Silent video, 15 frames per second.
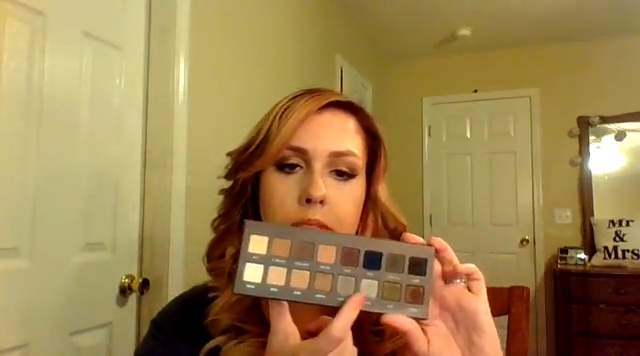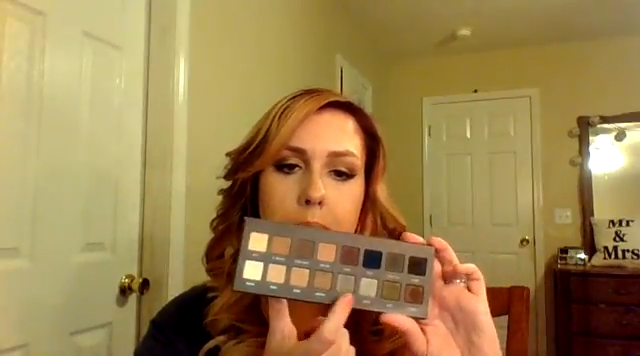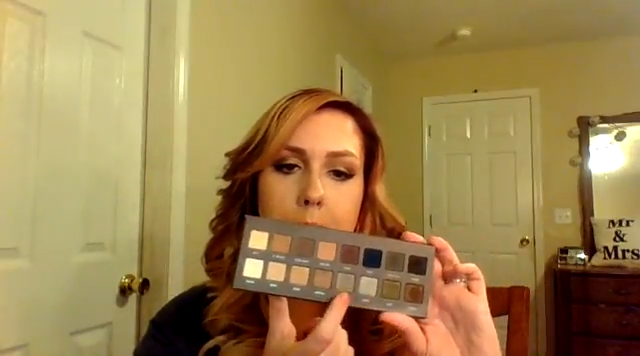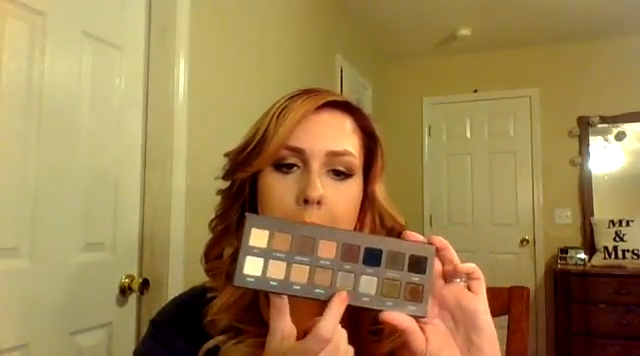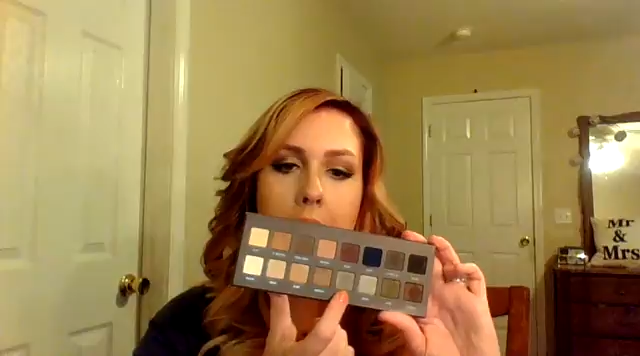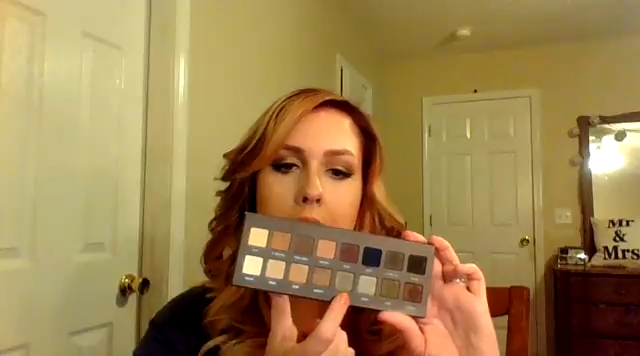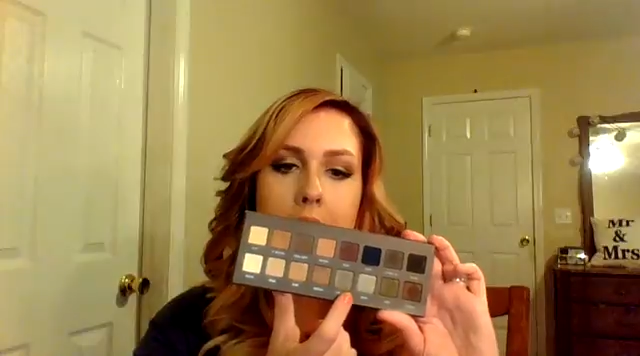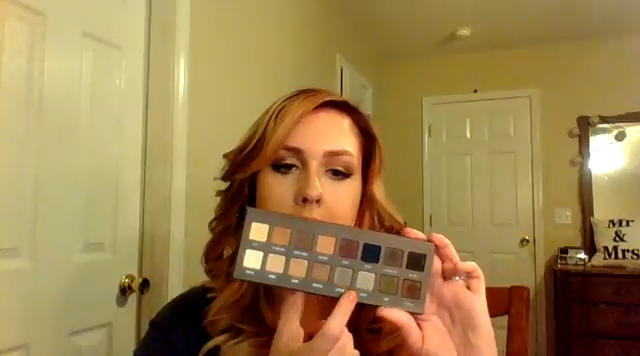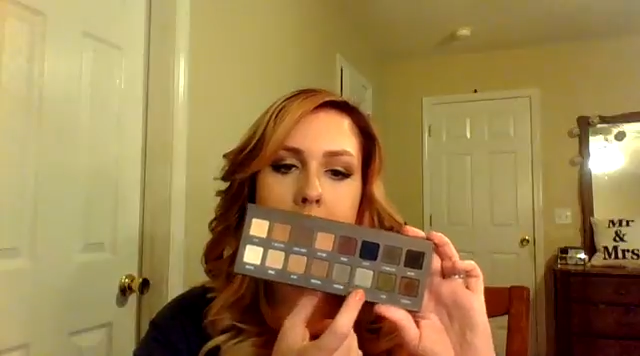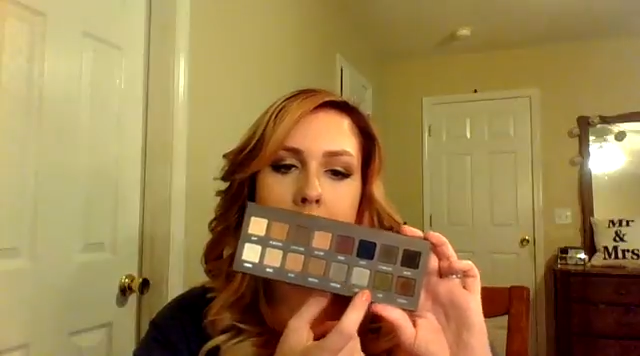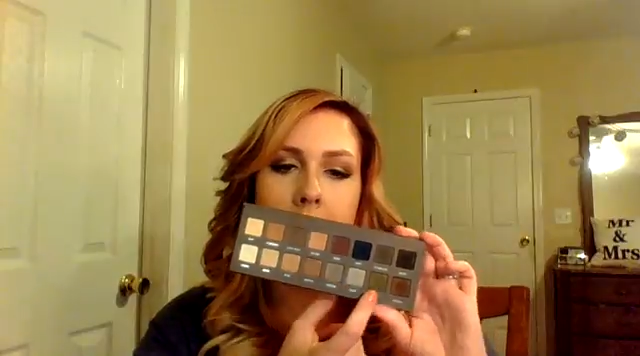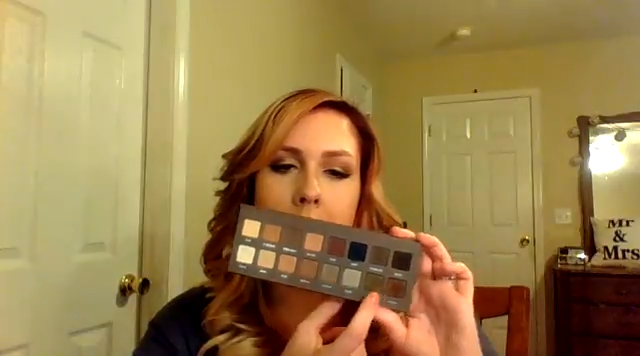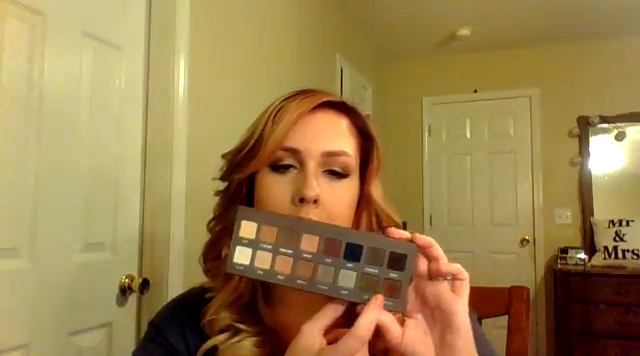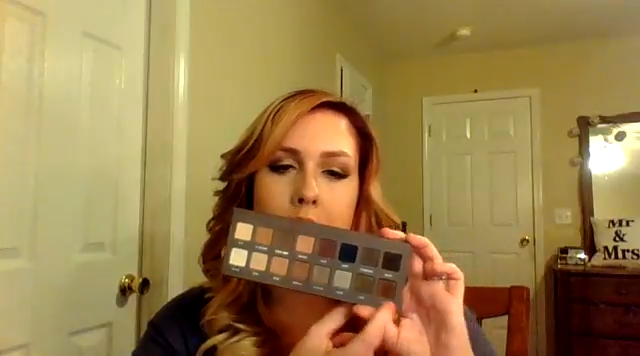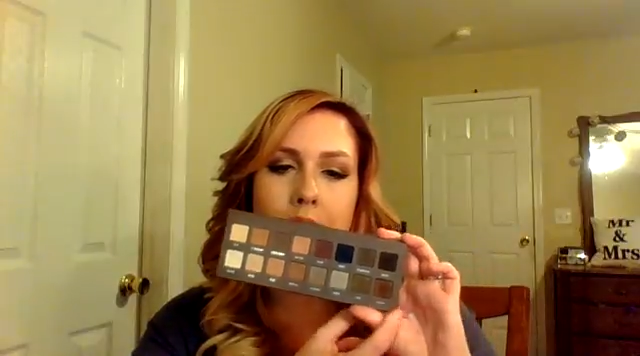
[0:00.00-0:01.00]
Past
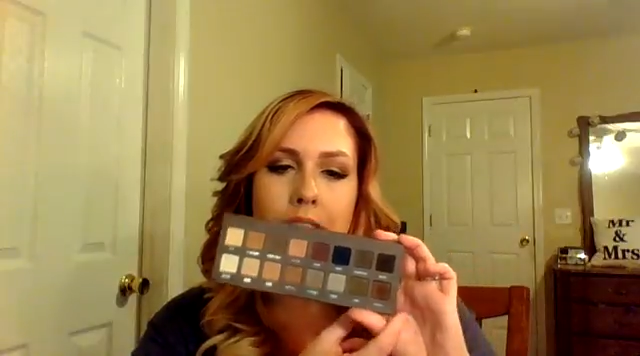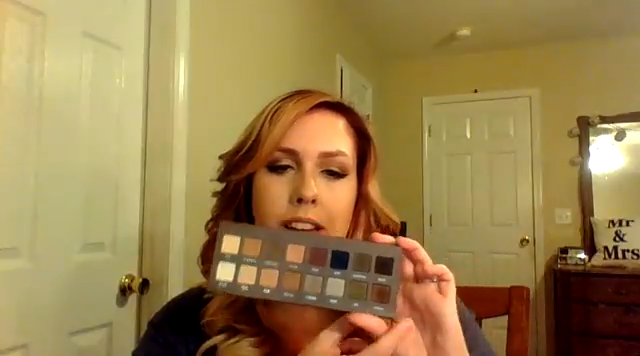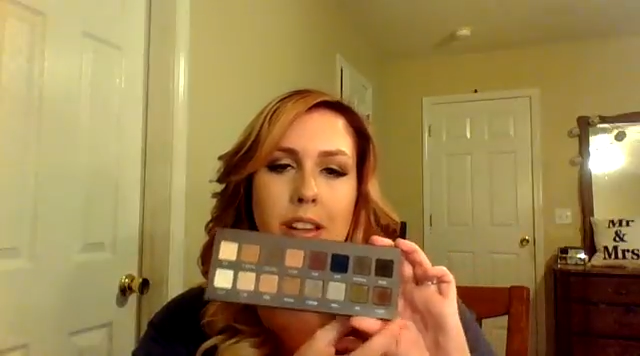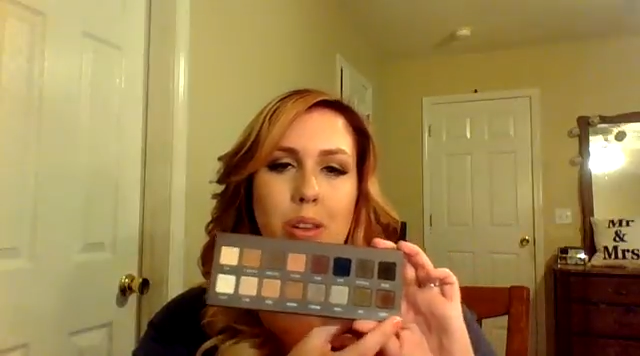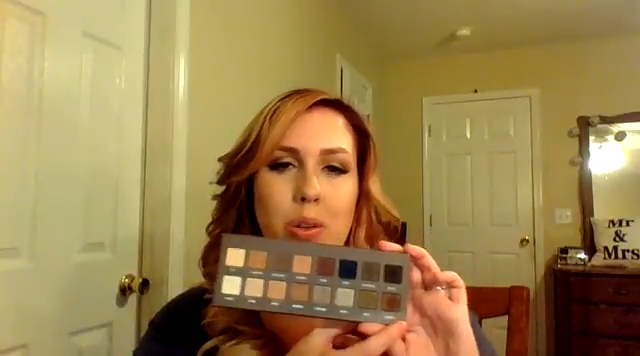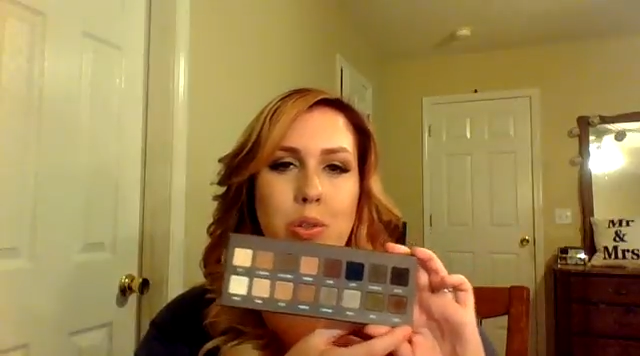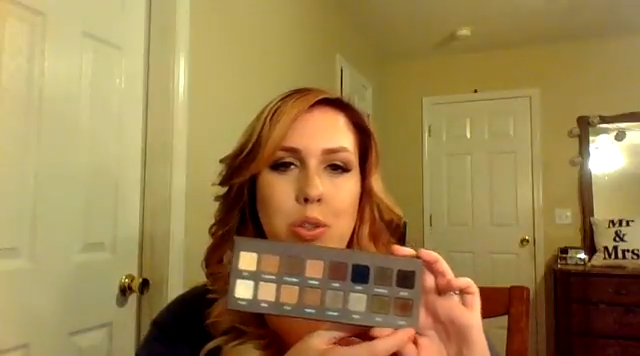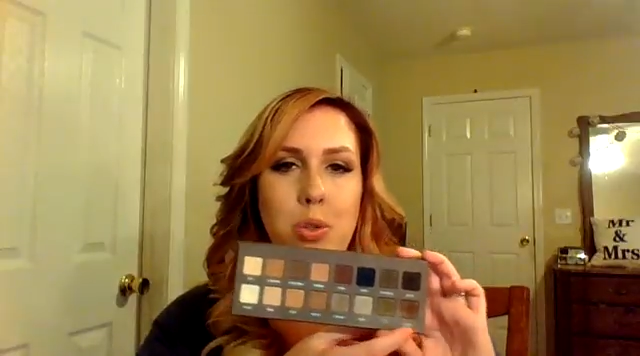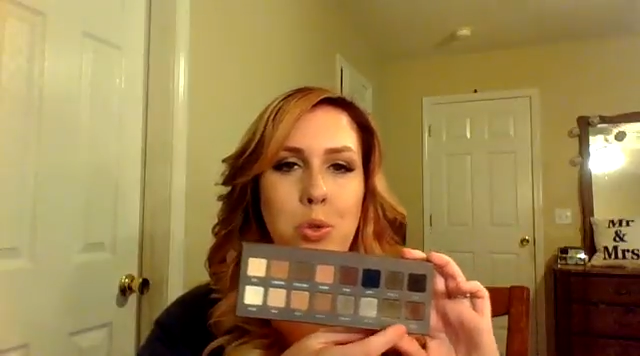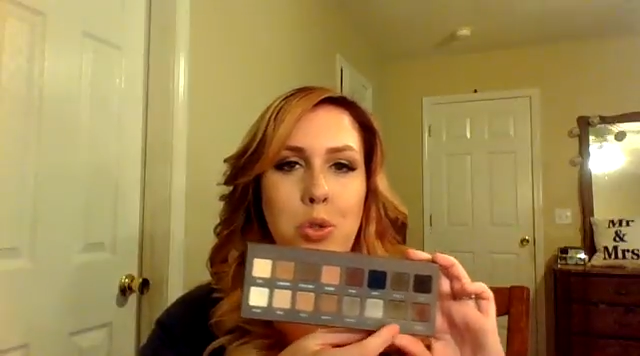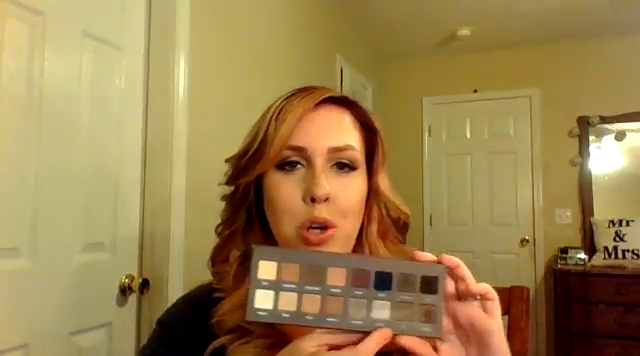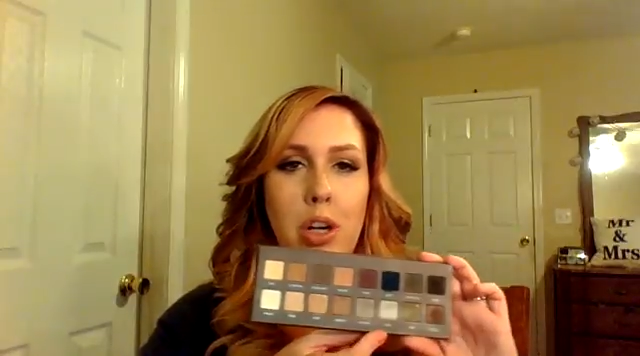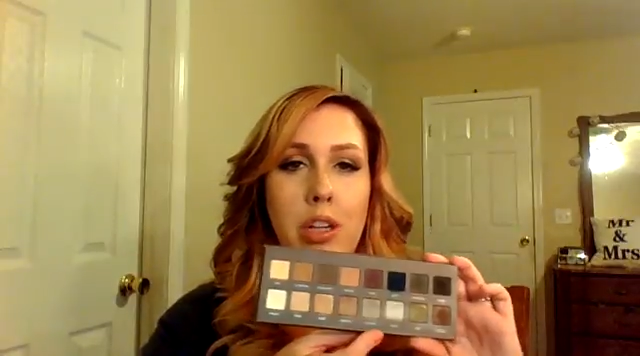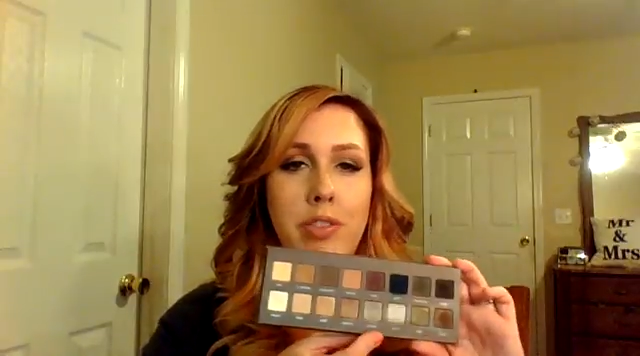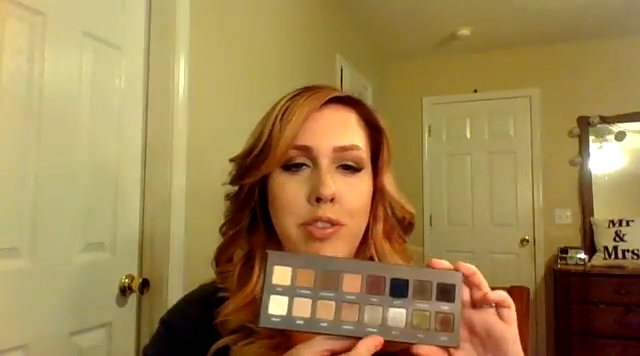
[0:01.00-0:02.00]
here, they get a little too
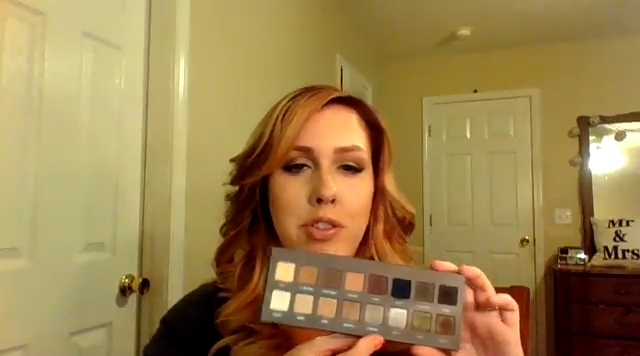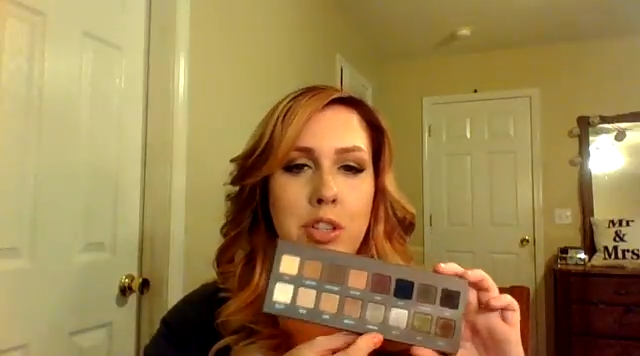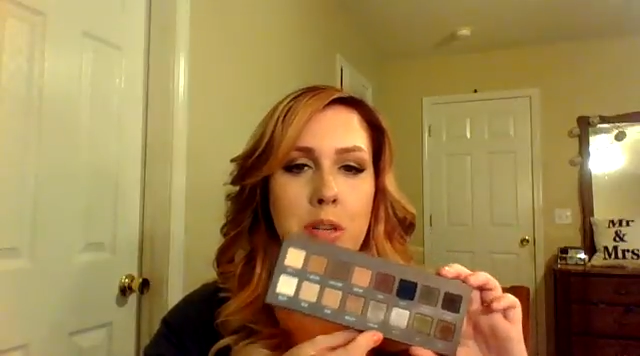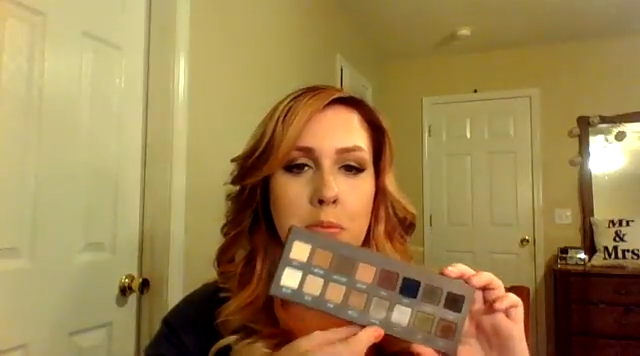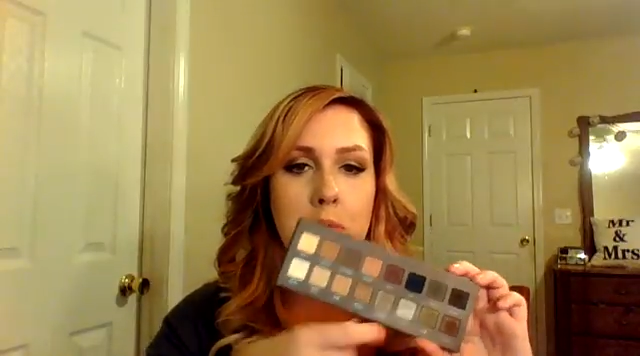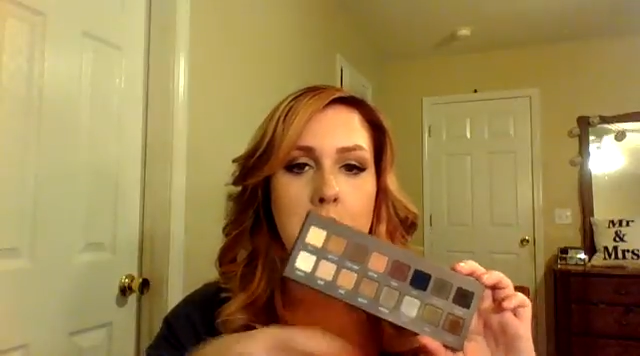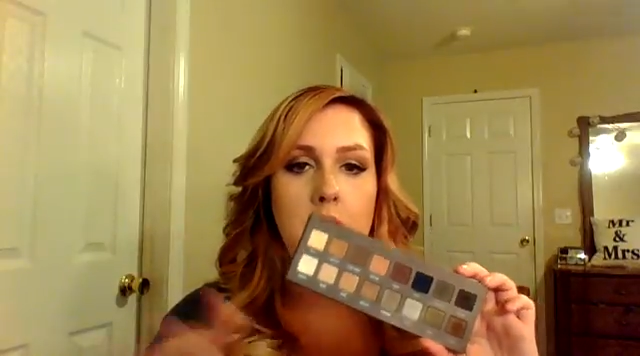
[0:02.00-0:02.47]
dark for shimmers.